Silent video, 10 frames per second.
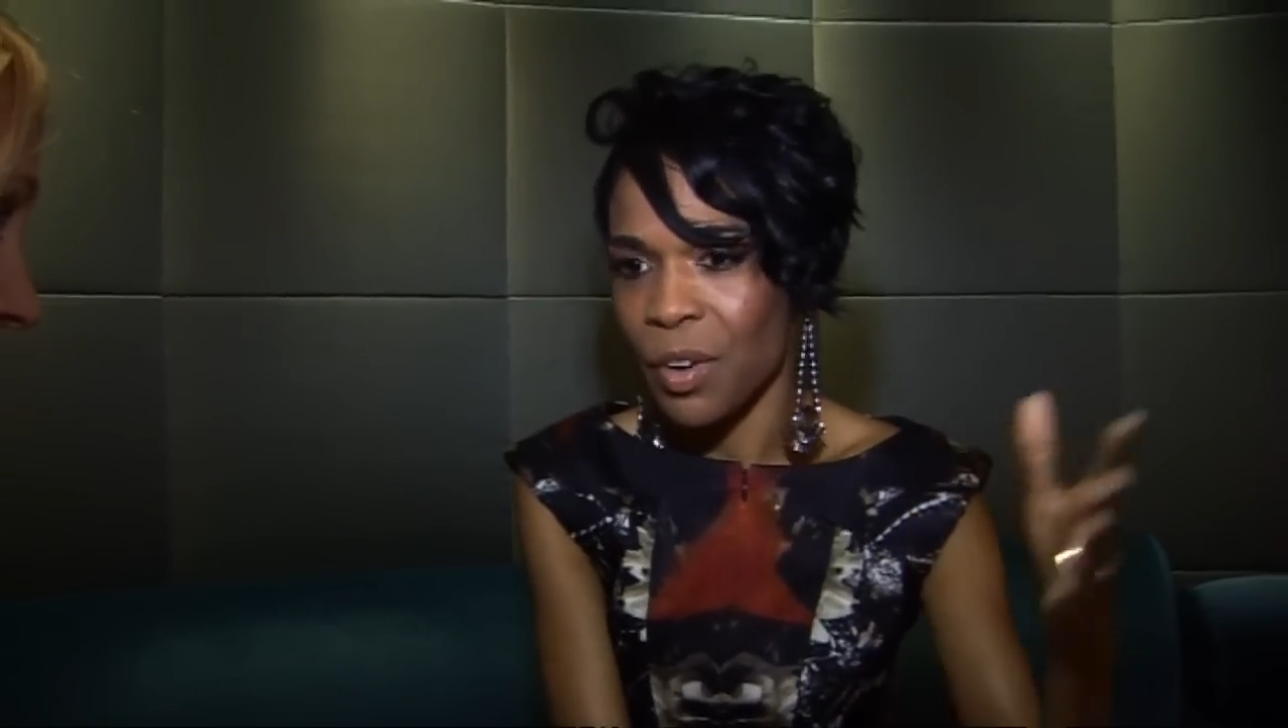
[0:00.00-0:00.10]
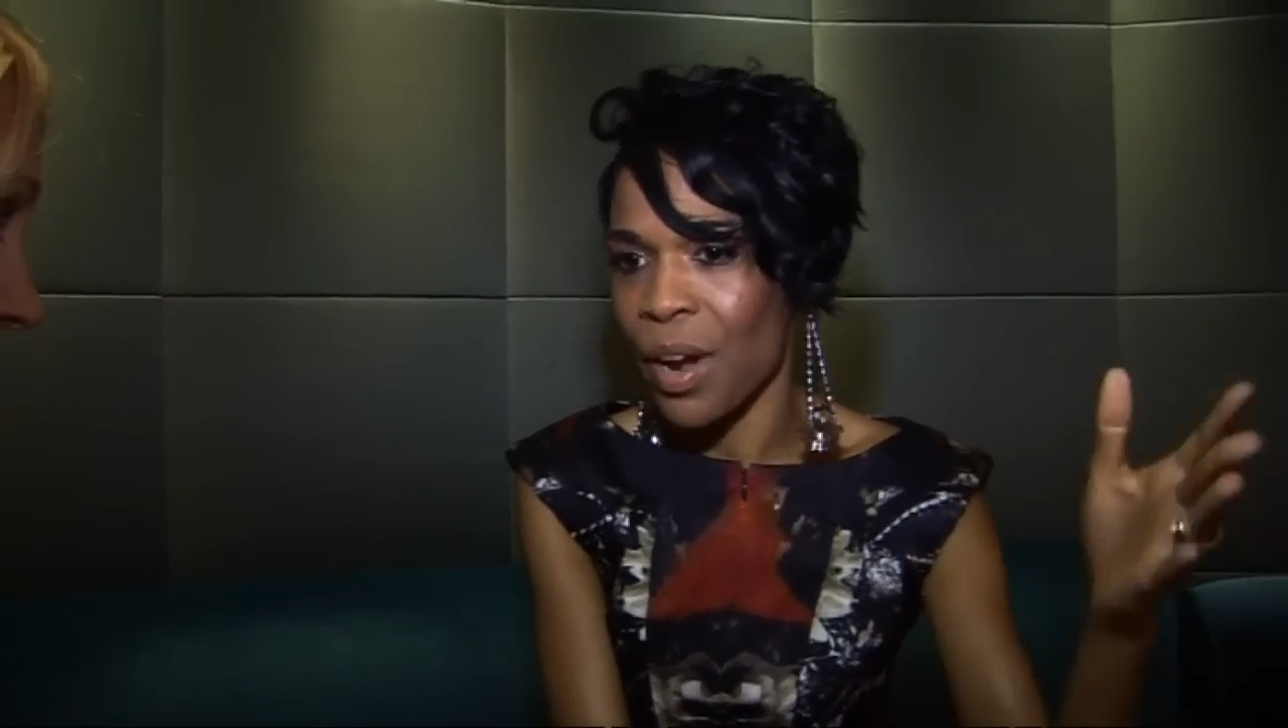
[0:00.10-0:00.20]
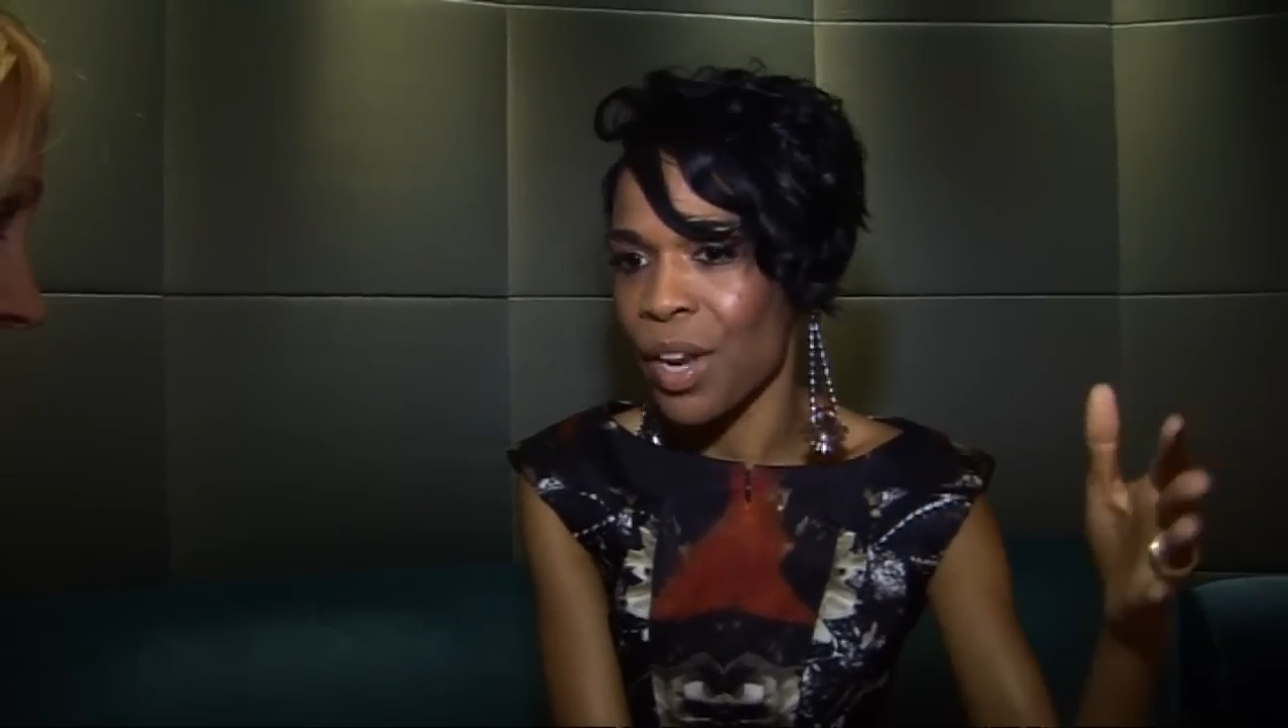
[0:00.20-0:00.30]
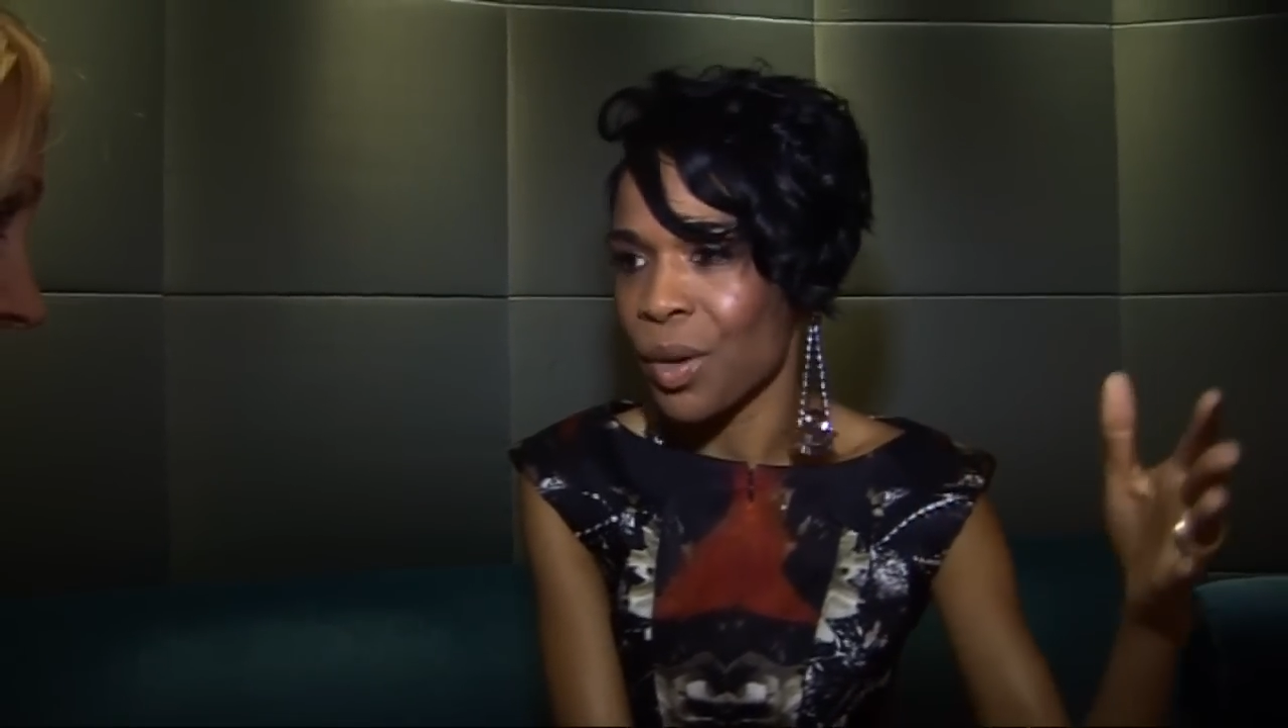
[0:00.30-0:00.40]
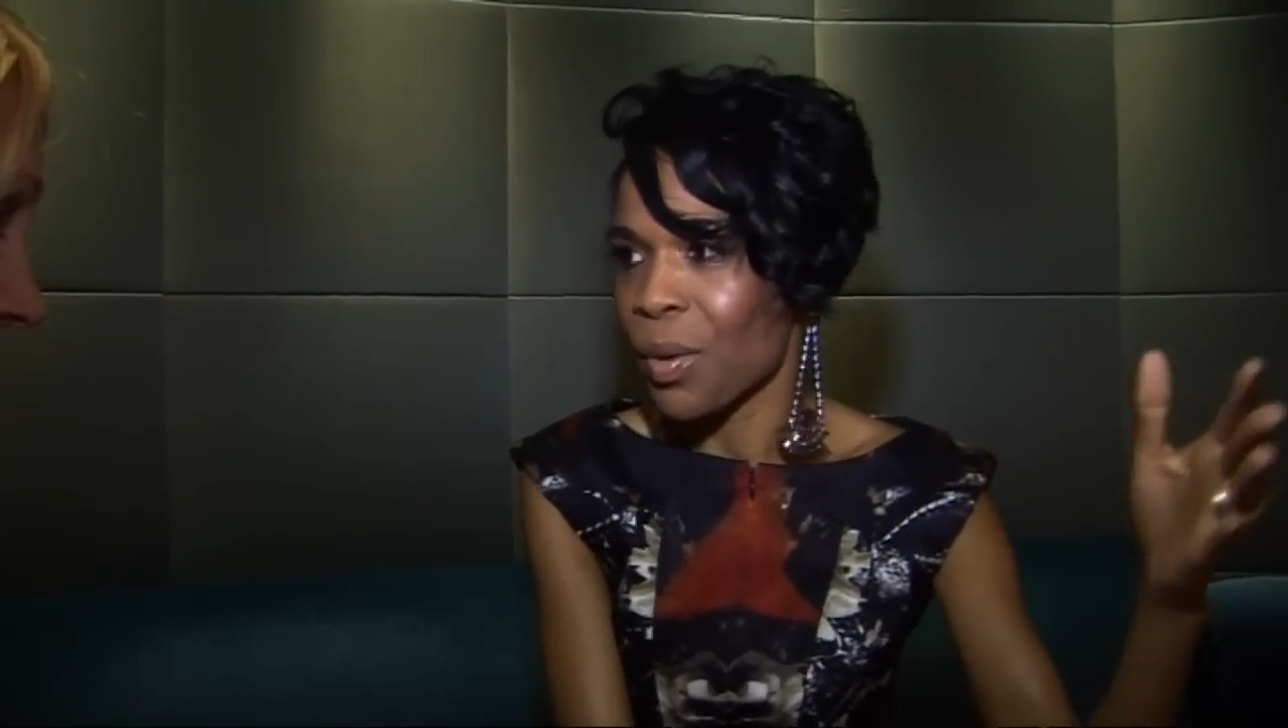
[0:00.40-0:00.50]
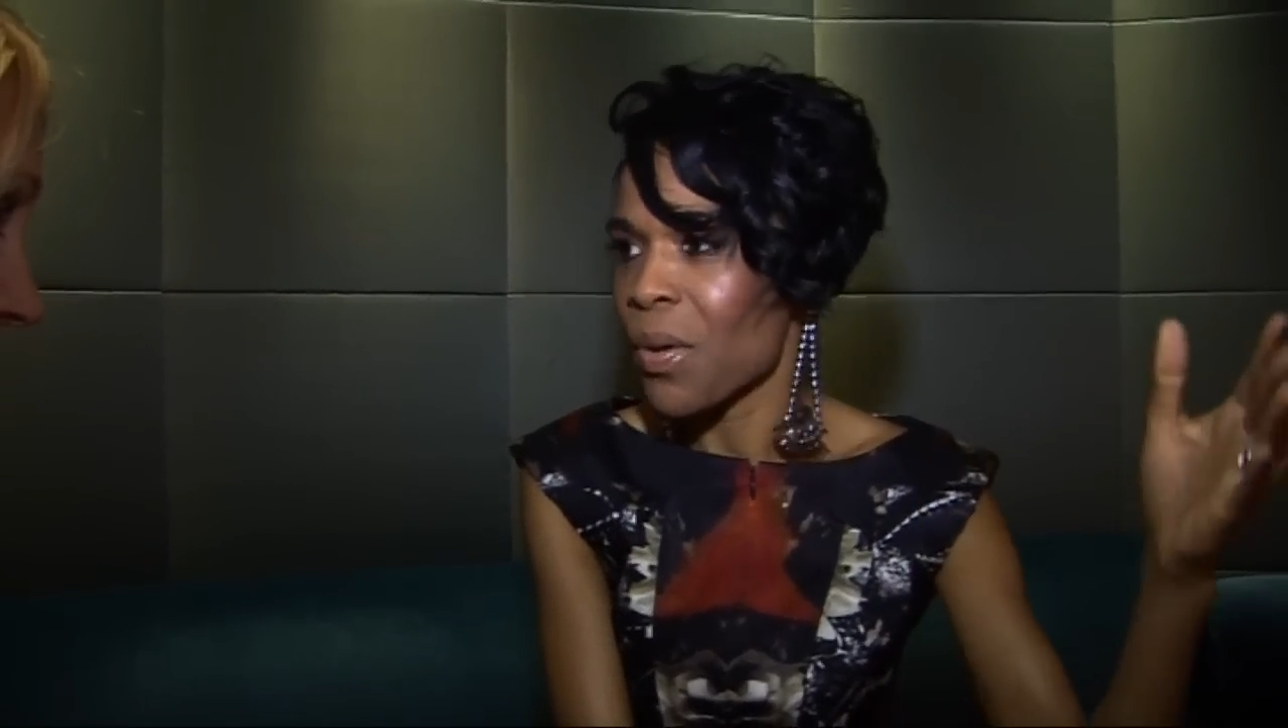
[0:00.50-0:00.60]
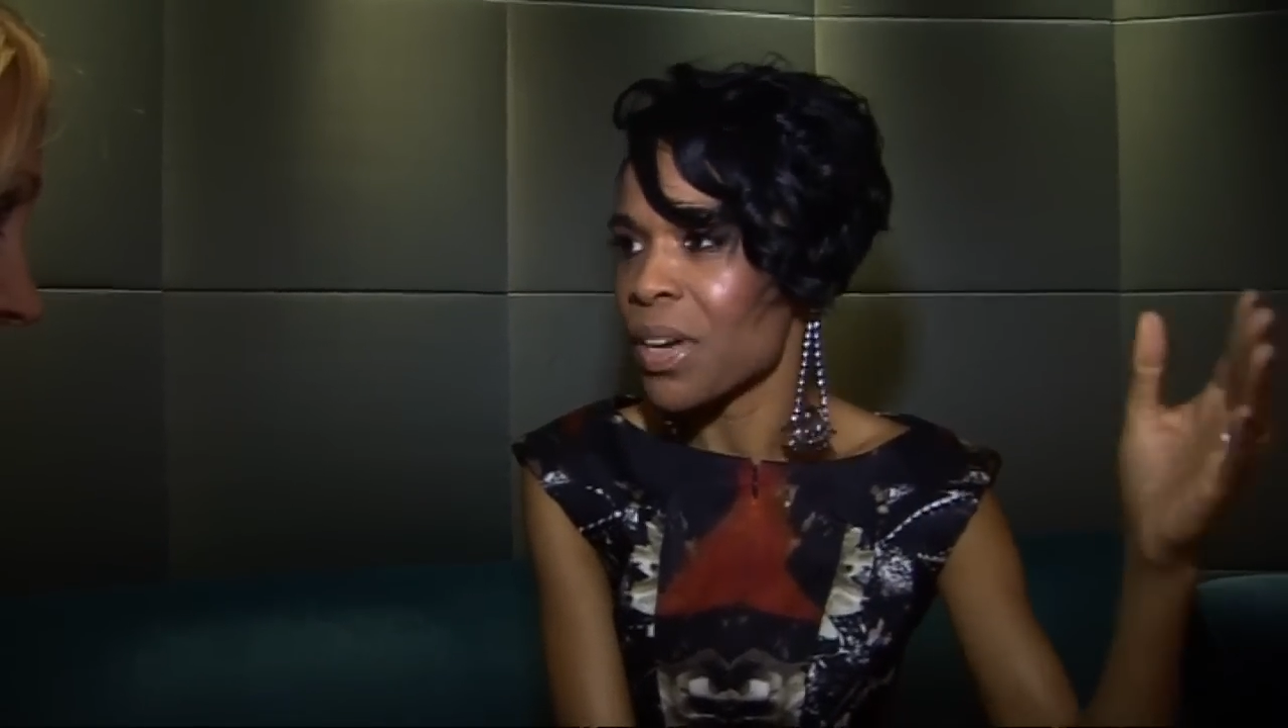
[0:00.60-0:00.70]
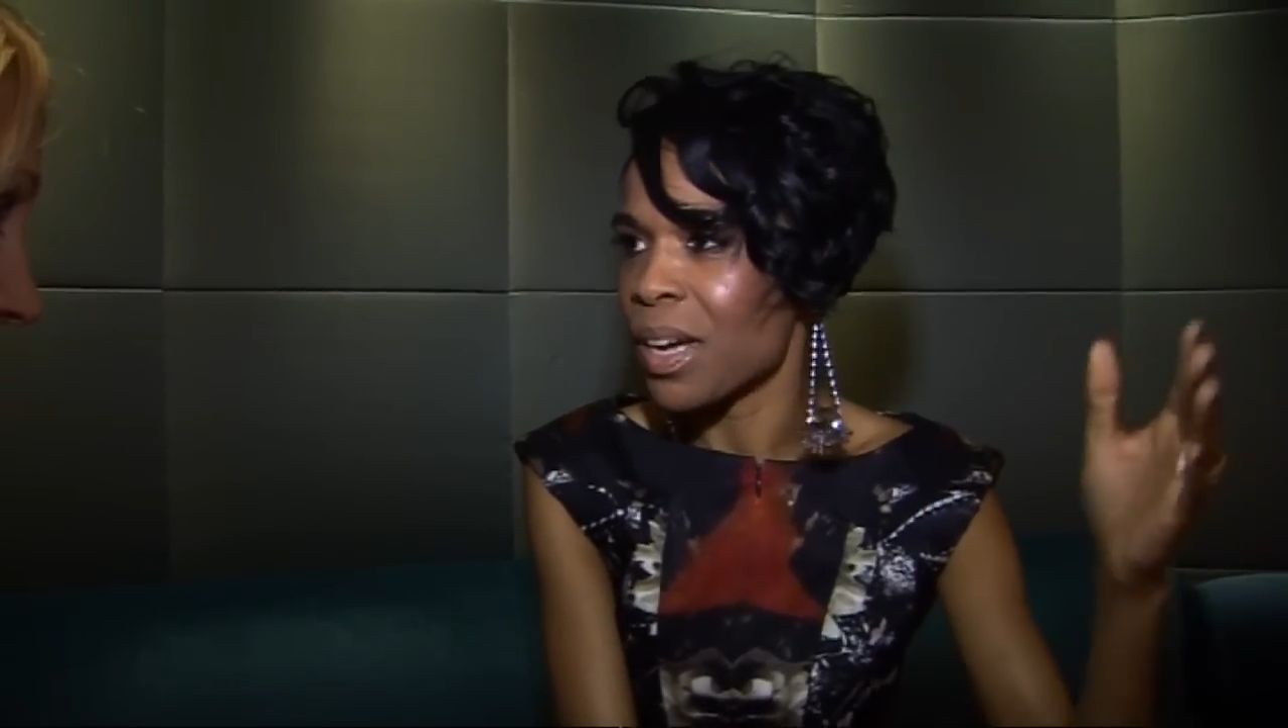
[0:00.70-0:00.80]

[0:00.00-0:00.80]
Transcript: granted growing